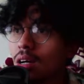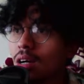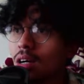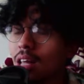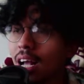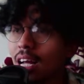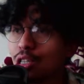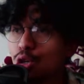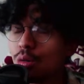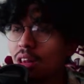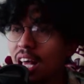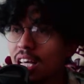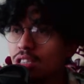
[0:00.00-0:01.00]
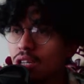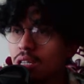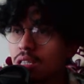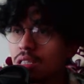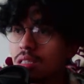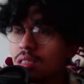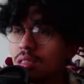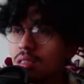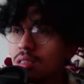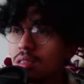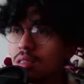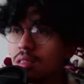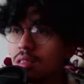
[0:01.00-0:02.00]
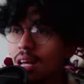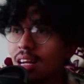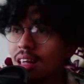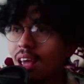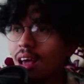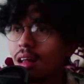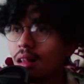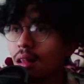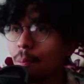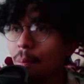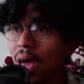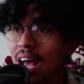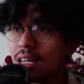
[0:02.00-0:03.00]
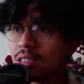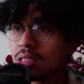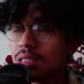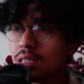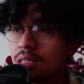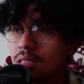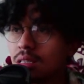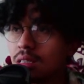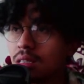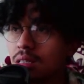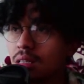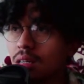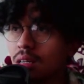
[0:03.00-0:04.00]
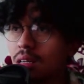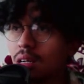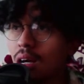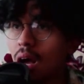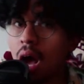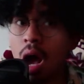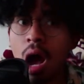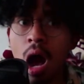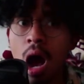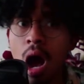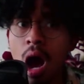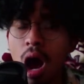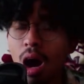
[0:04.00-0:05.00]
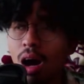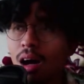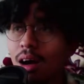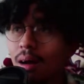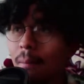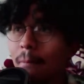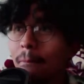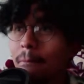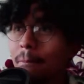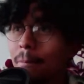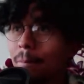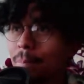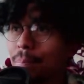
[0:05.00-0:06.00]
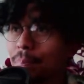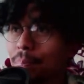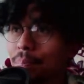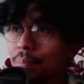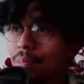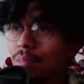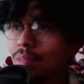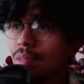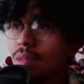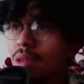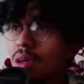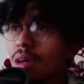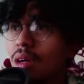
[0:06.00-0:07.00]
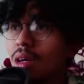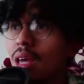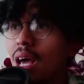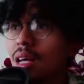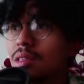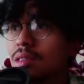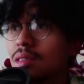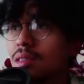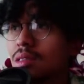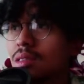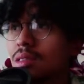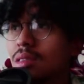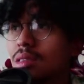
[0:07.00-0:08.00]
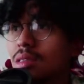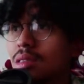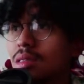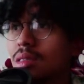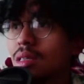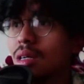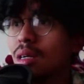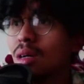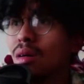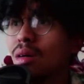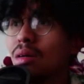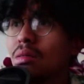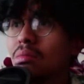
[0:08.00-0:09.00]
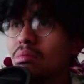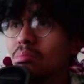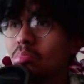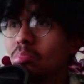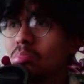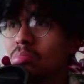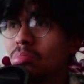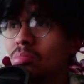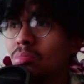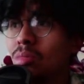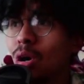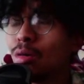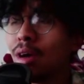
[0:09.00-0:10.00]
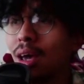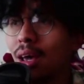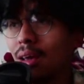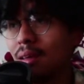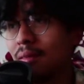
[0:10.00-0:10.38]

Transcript: that can shoot lasers and kill pests. Stray is coming to PlayStation 5 and PlayStation 4 in early 2022, and we can't wait to show you more. Okay,